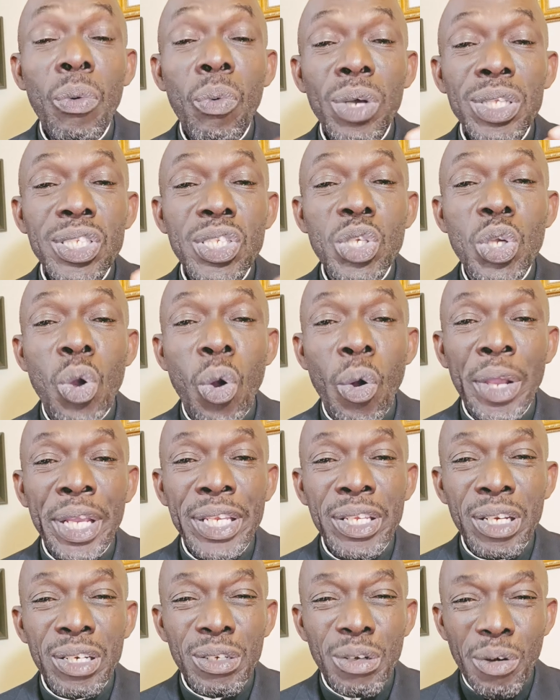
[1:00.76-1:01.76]
And what's
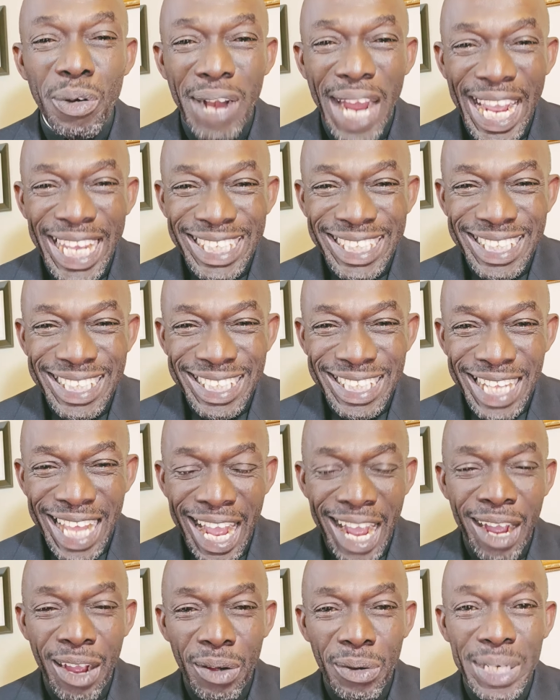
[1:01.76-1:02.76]
going on right
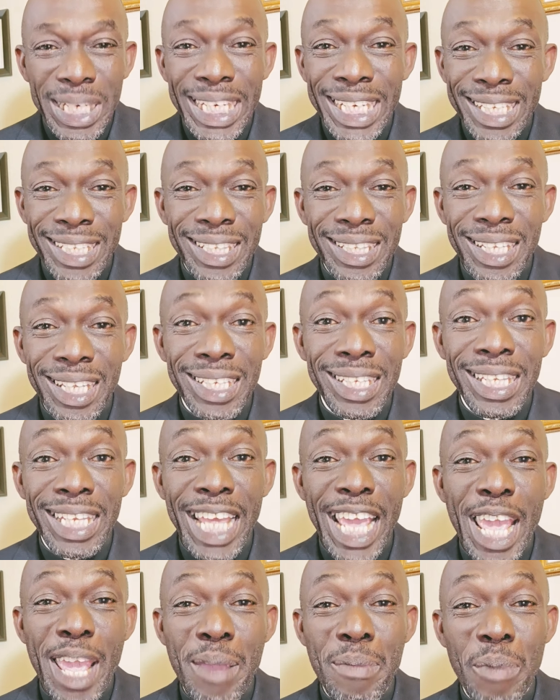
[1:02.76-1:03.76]
now in the
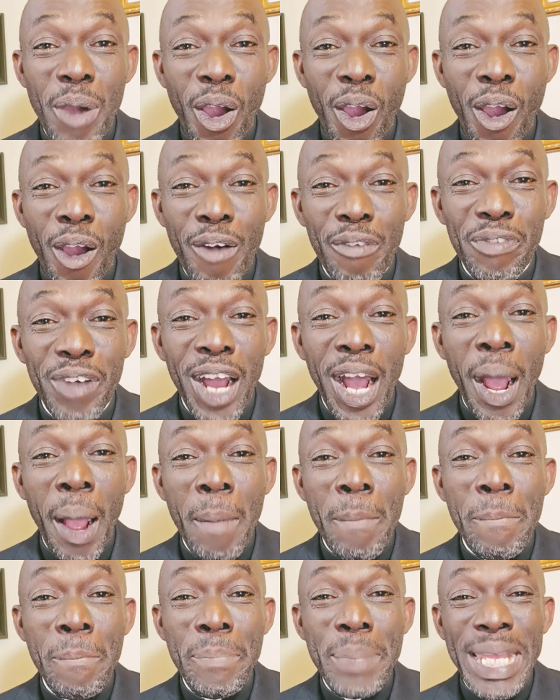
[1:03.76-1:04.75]
name of
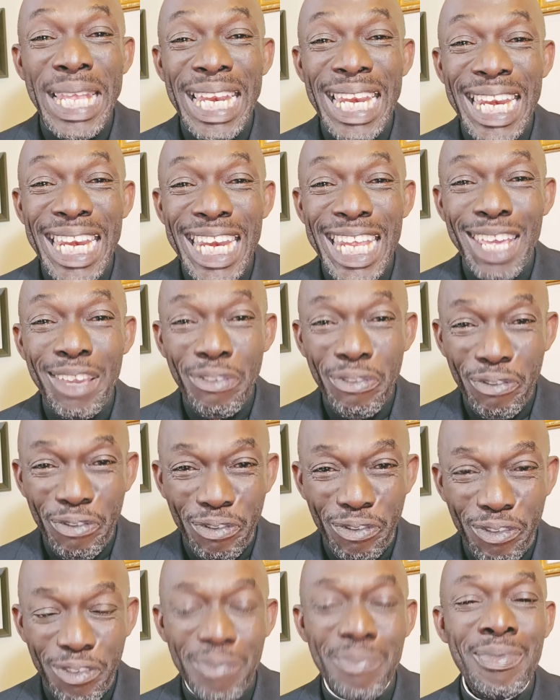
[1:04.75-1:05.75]
a
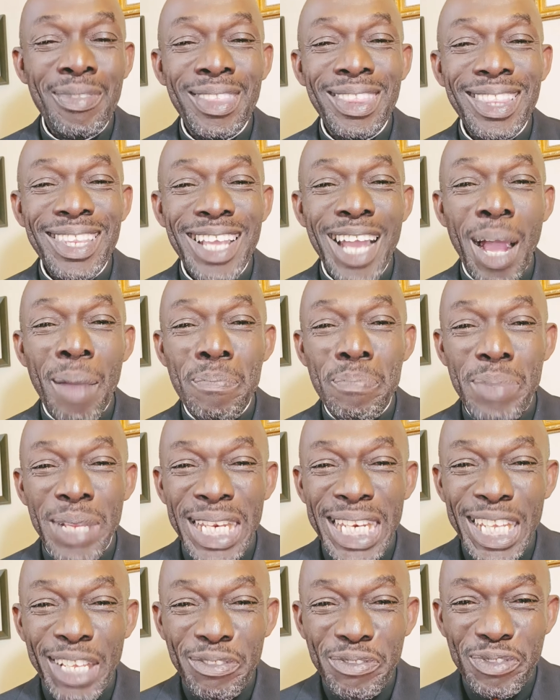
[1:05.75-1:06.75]
belief
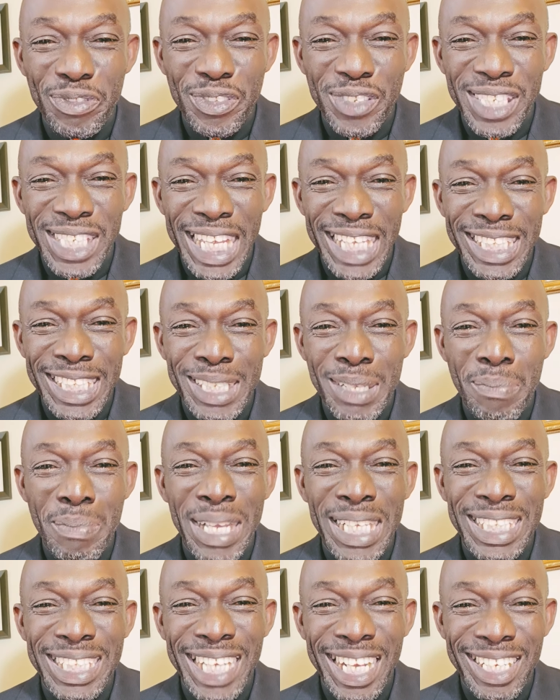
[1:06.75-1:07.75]

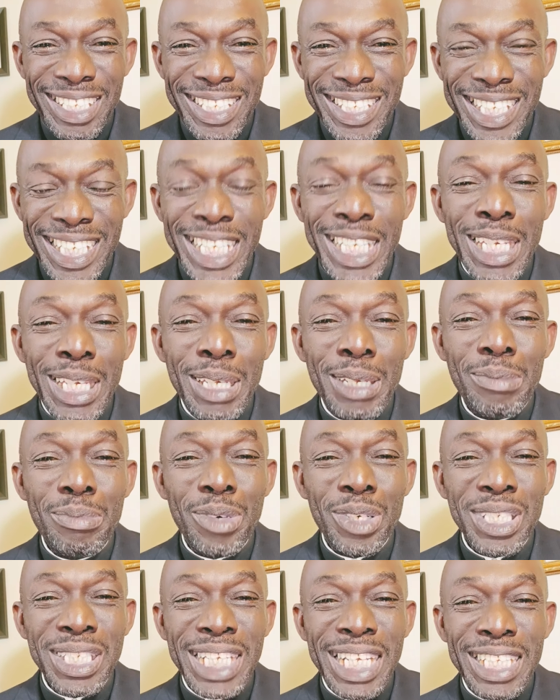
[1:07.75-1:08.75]
sentimental
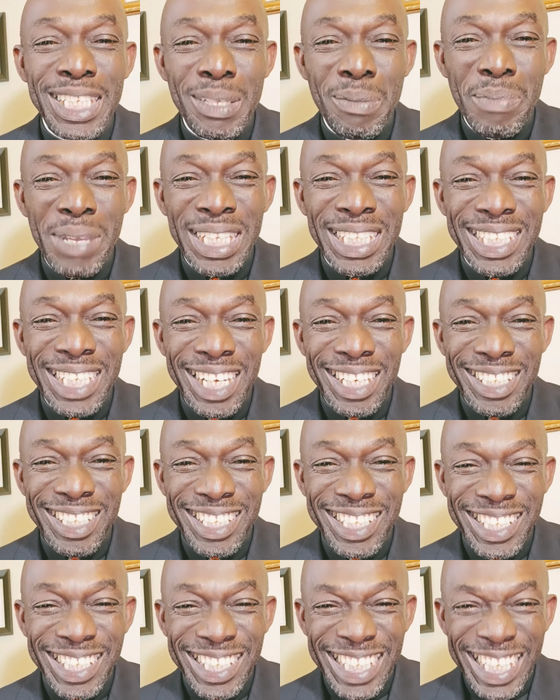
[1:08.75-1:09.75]
scheme or sentimental
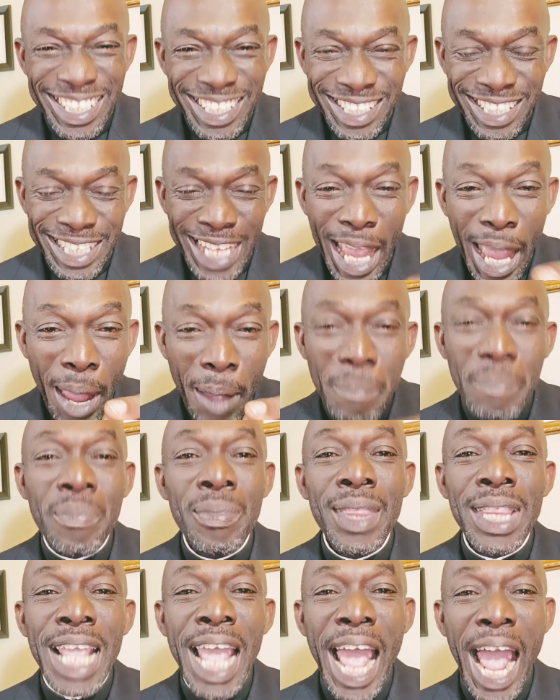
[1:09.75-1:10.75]
system
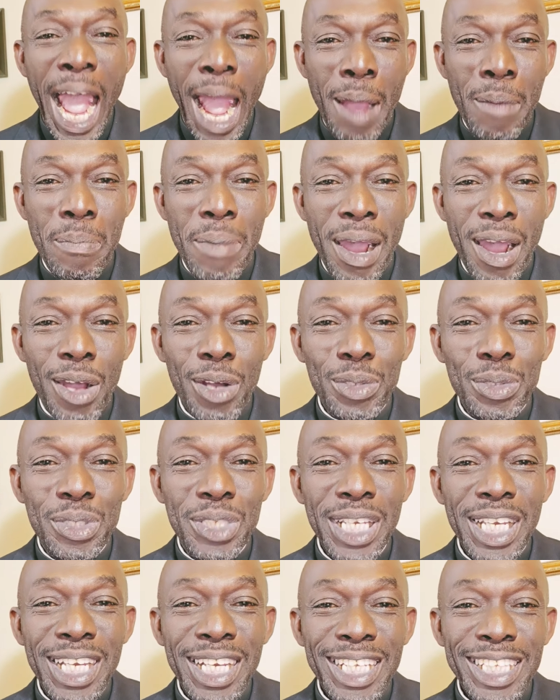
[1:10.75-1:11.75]

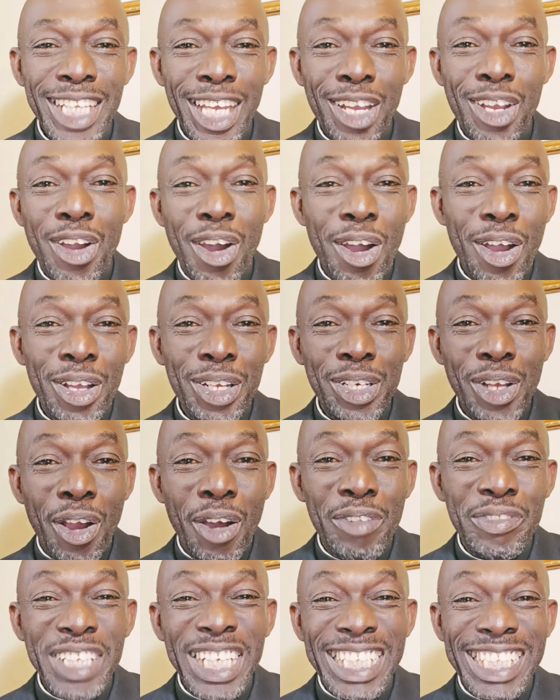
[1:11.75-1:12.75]
about the God
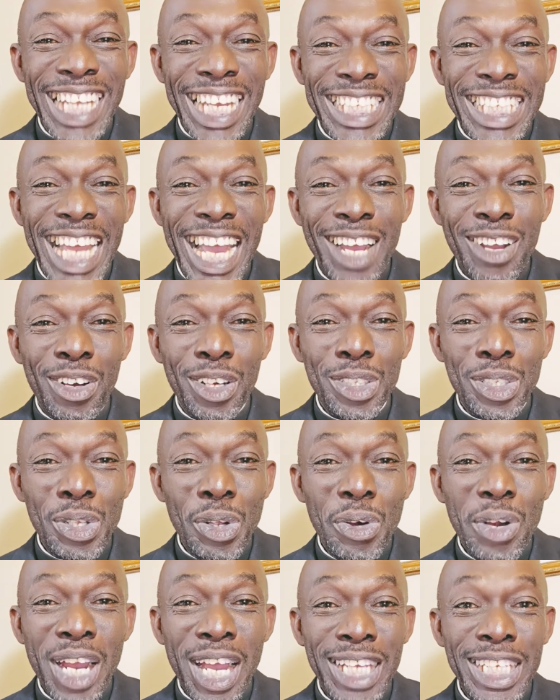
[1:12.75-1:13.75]
of the Tanakh or
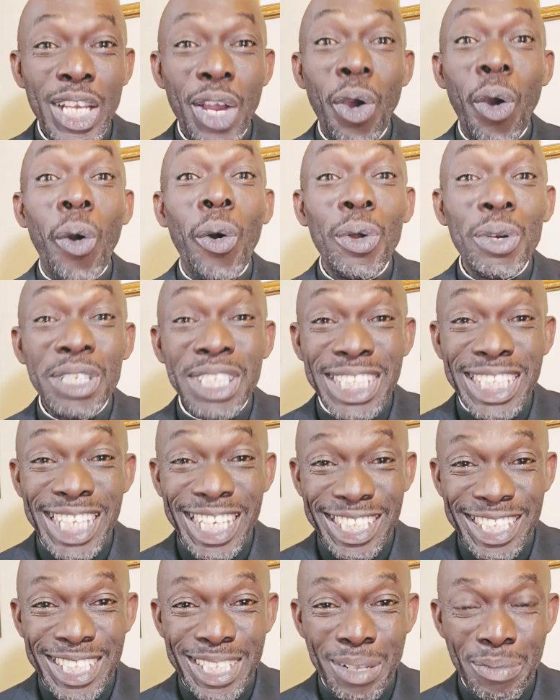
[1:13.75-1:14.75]
Torah, the Old
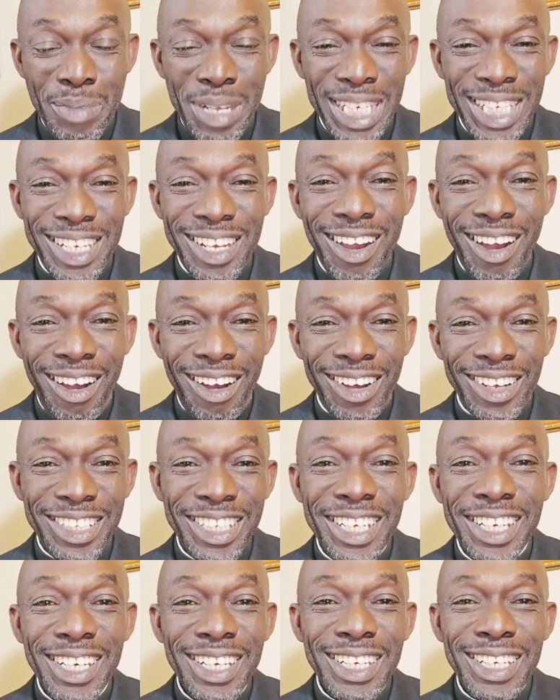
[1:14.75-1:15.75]
Testament God,